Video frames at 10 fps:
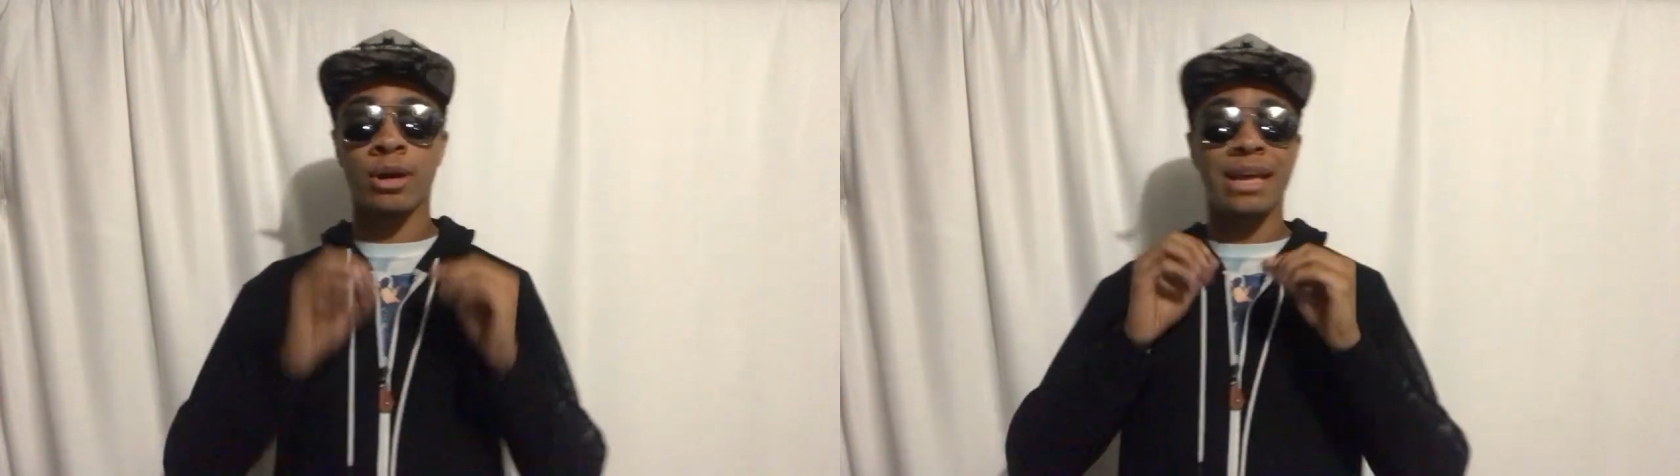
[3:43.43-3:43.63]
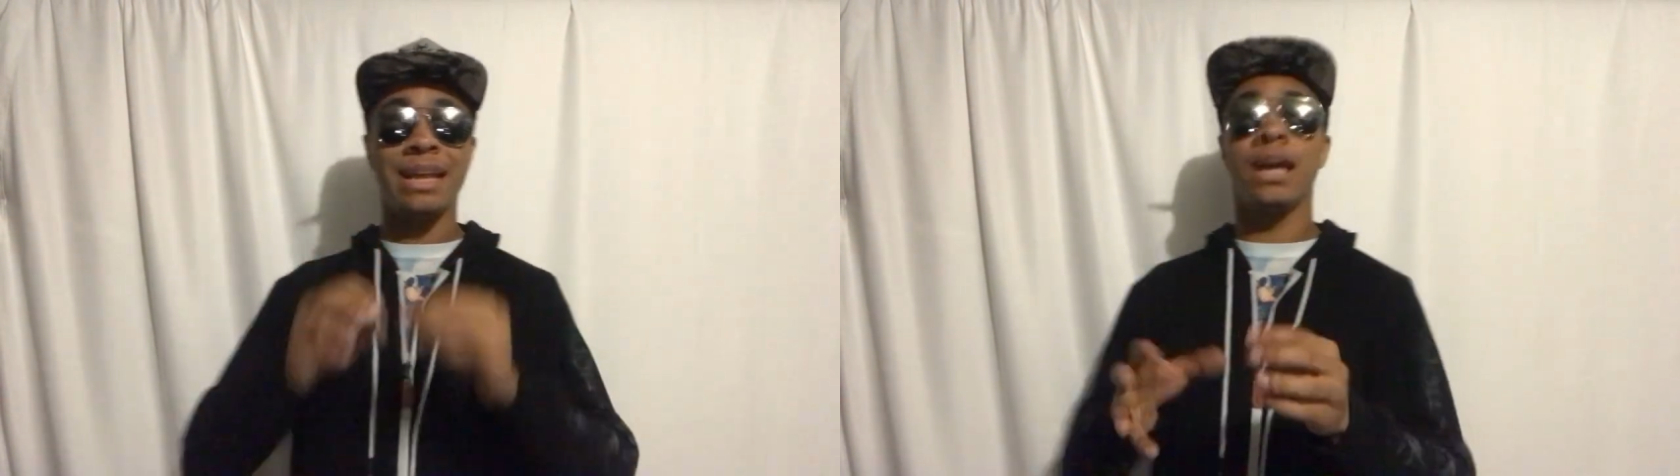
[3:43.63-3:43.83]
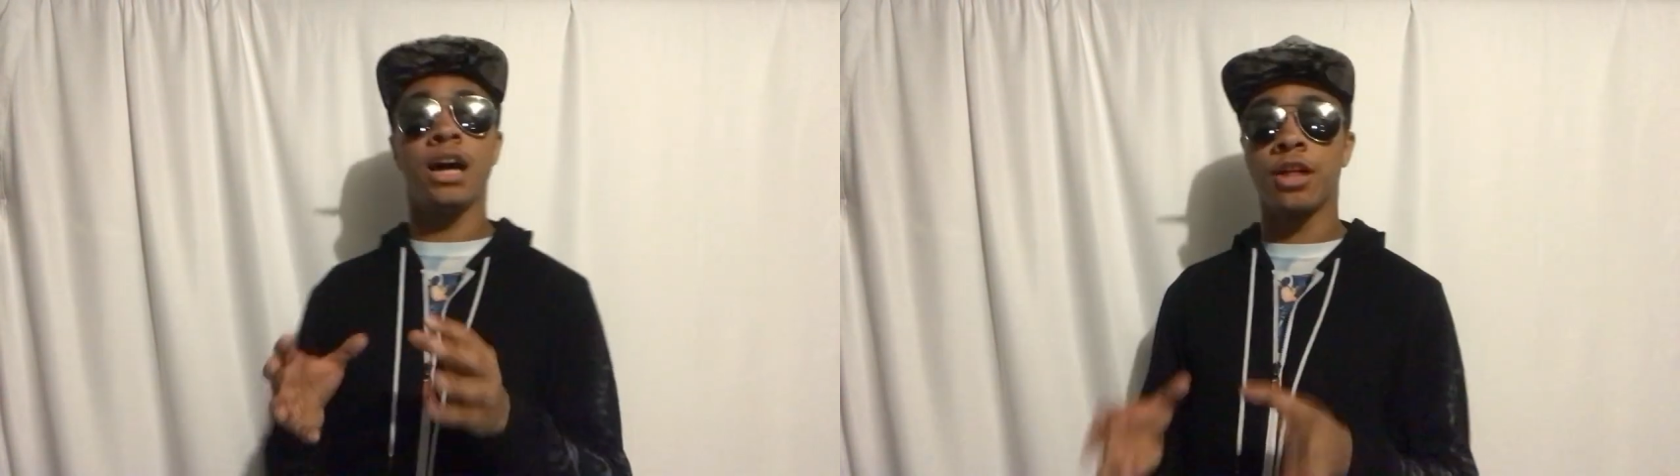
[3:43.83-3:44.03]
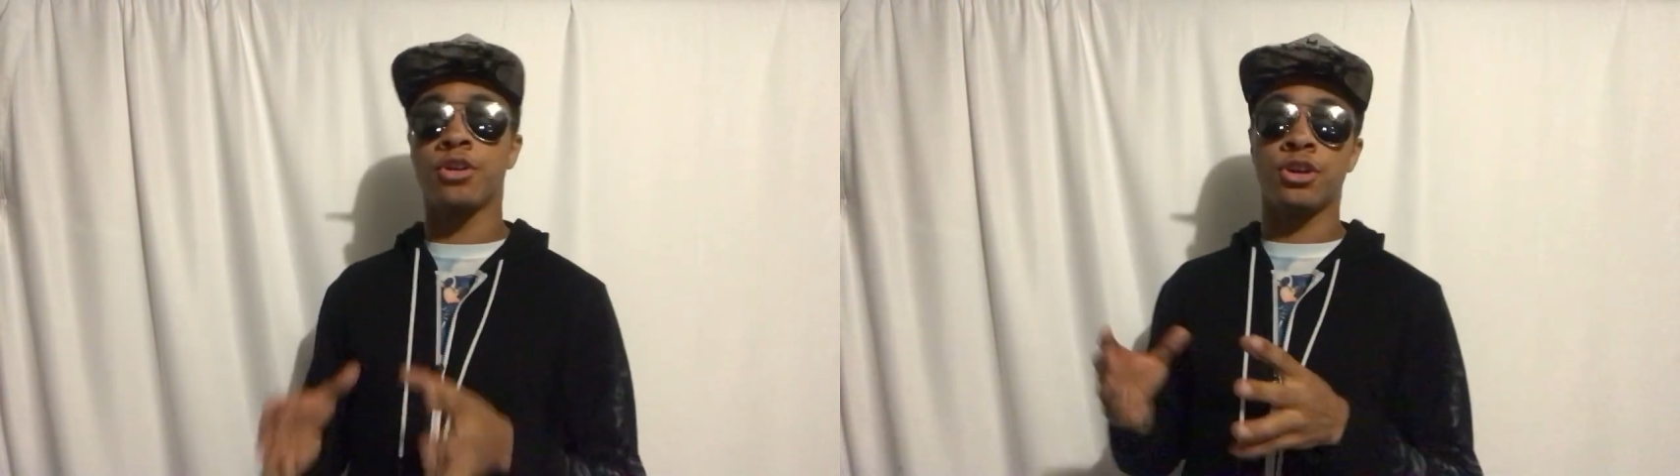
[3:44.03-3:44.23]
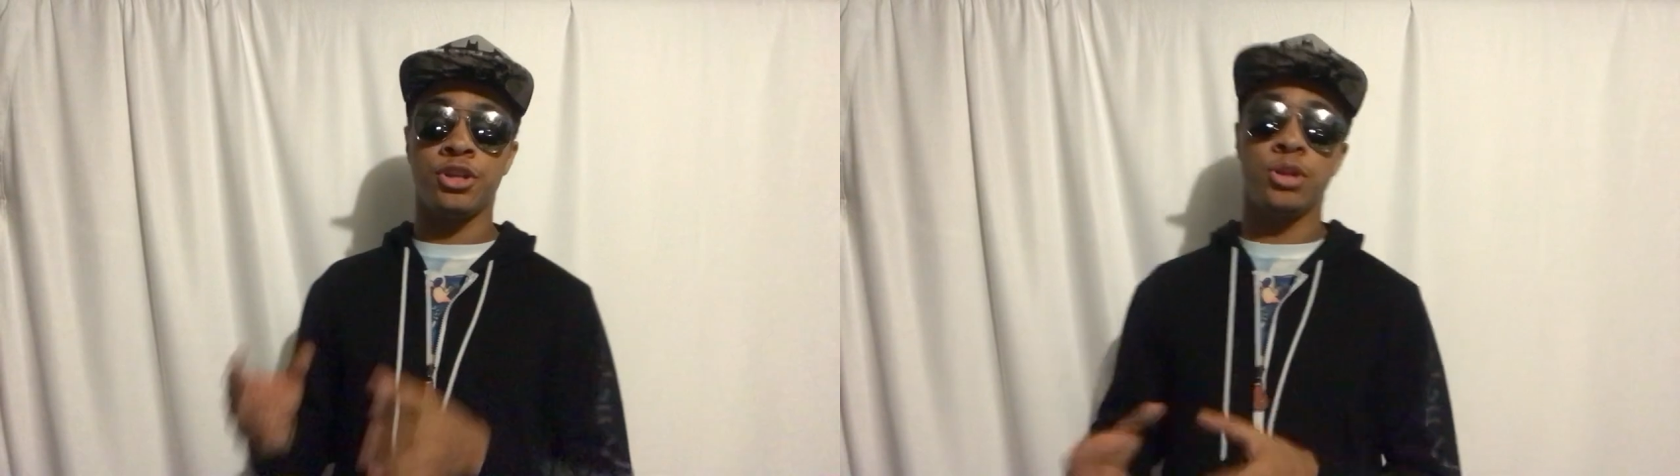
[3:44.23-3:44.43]
or any
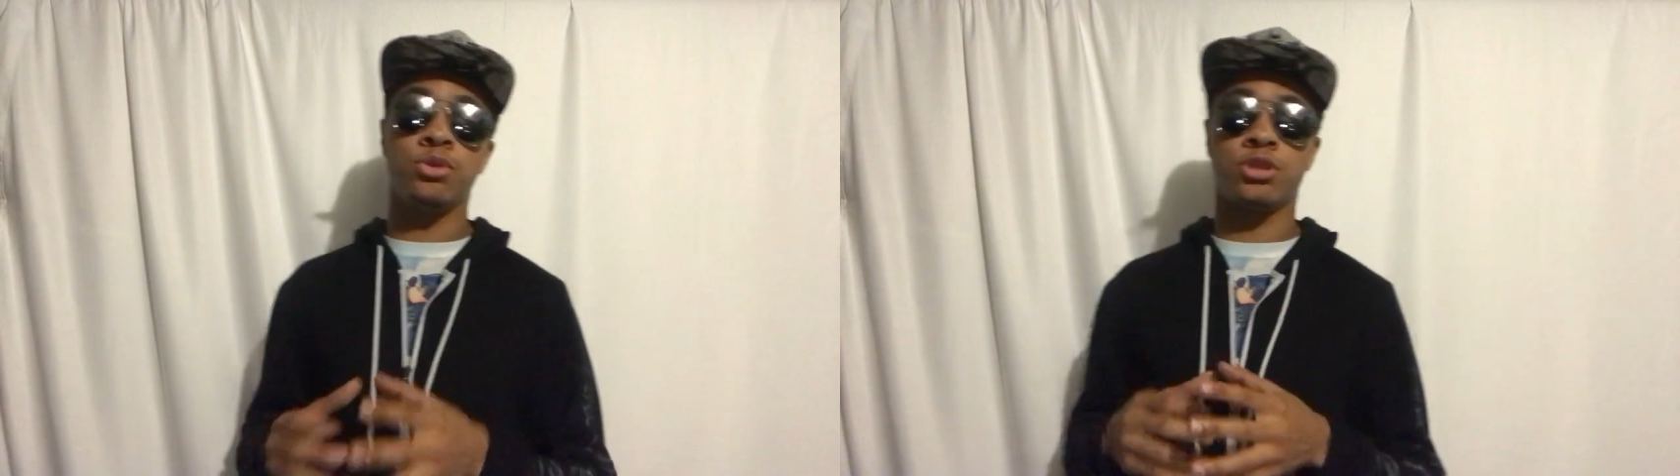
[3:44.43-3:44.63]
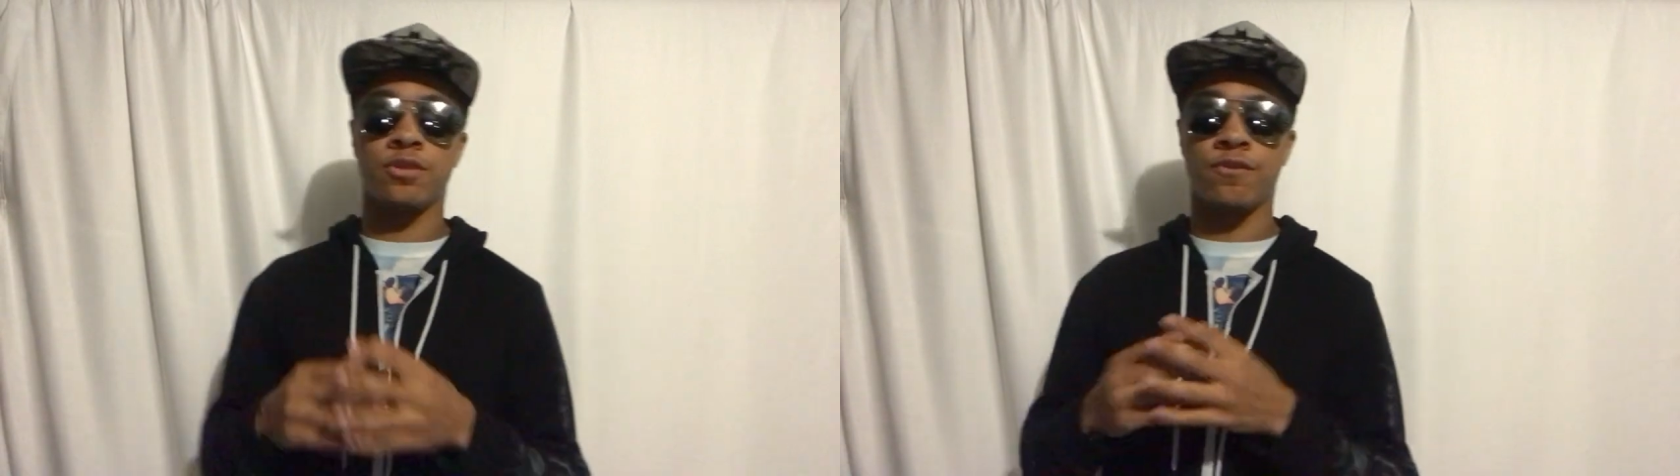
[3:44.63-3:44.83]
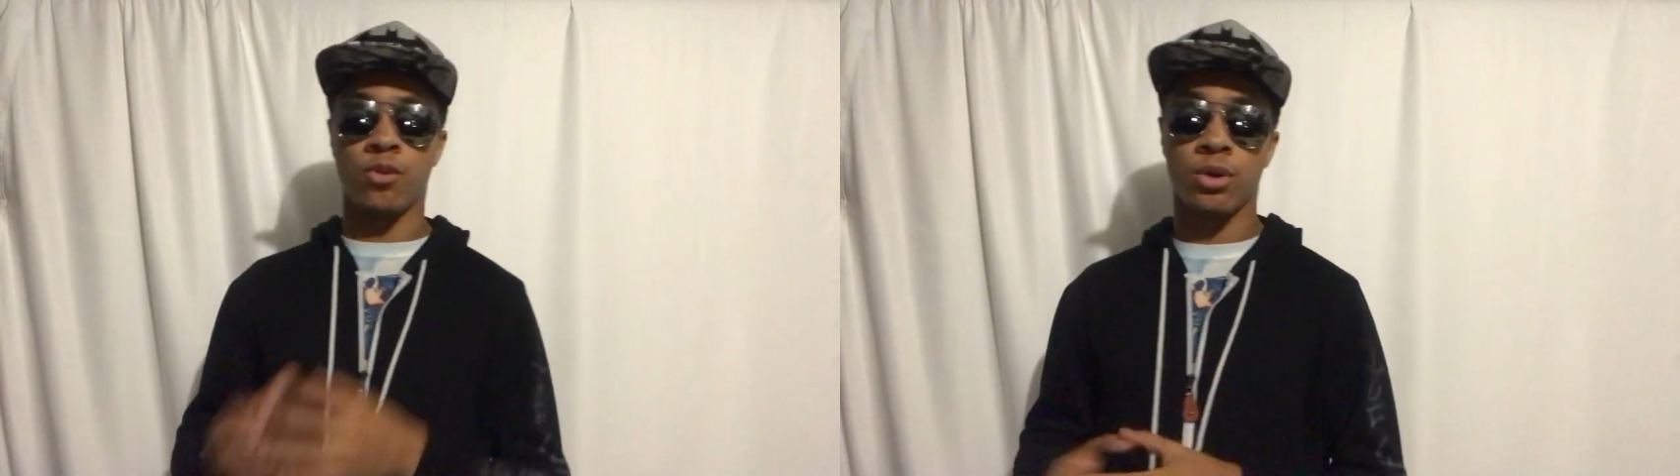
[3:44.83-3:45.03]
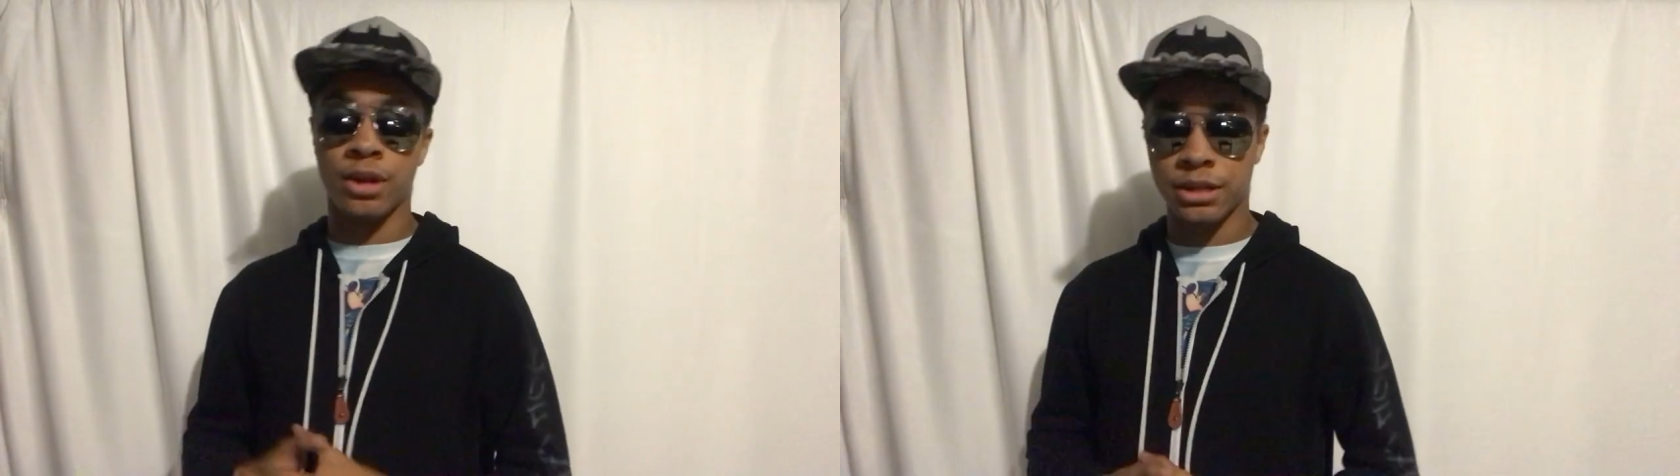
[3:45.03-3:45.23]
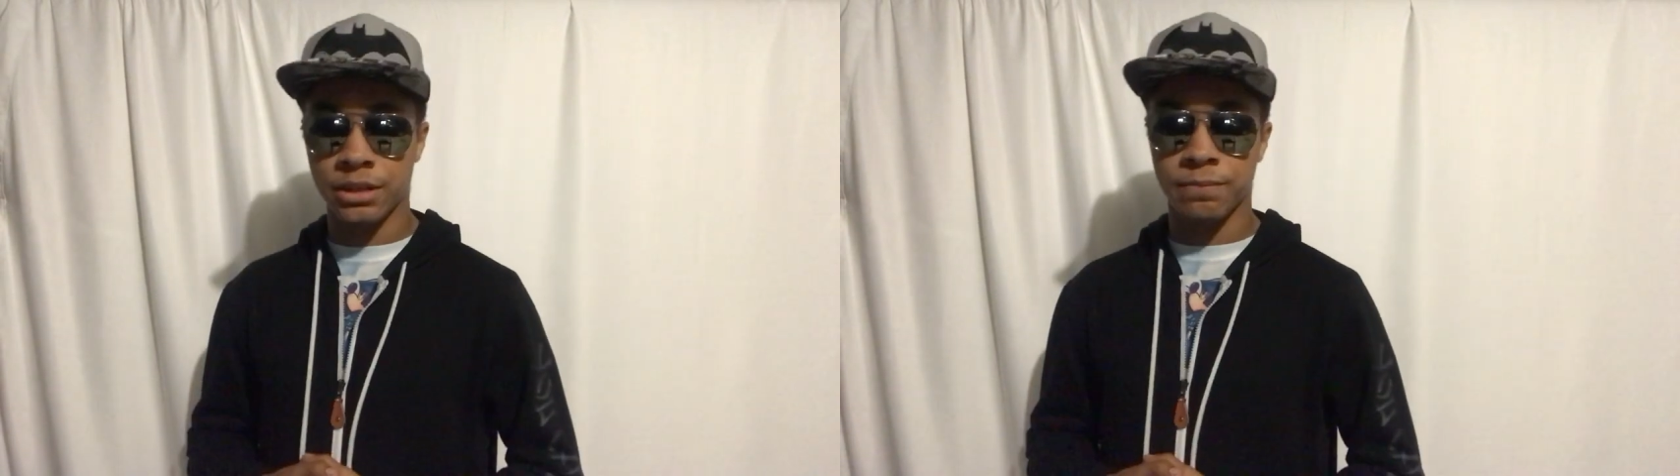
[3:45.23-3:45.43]
other use
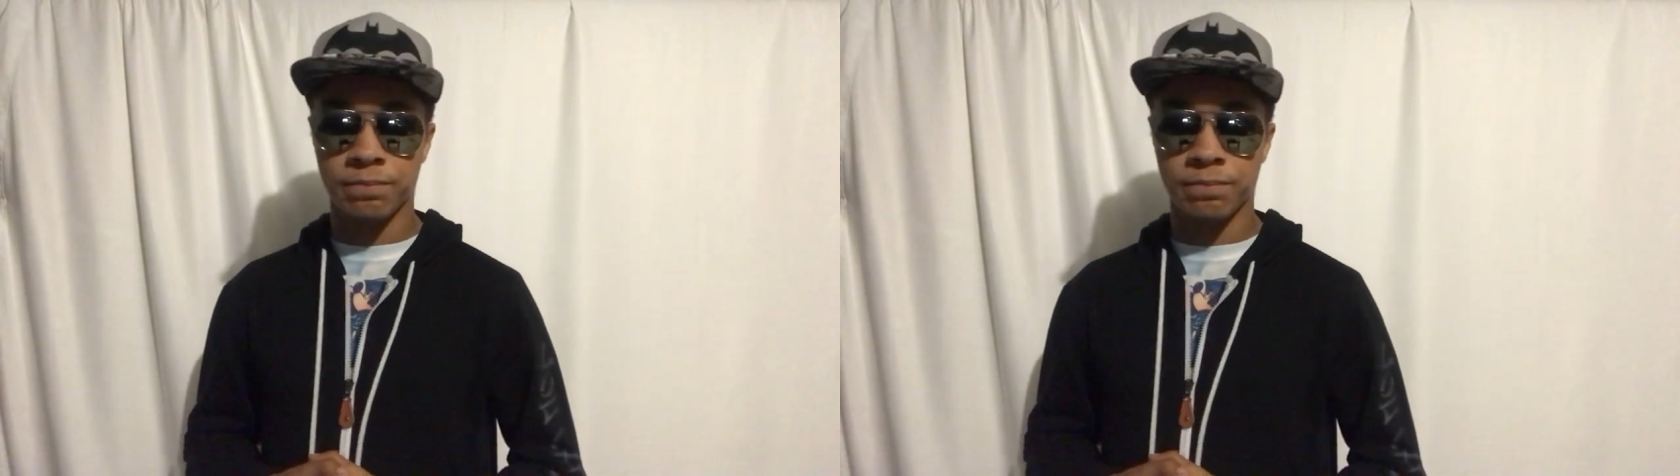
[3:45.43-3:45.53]
for it.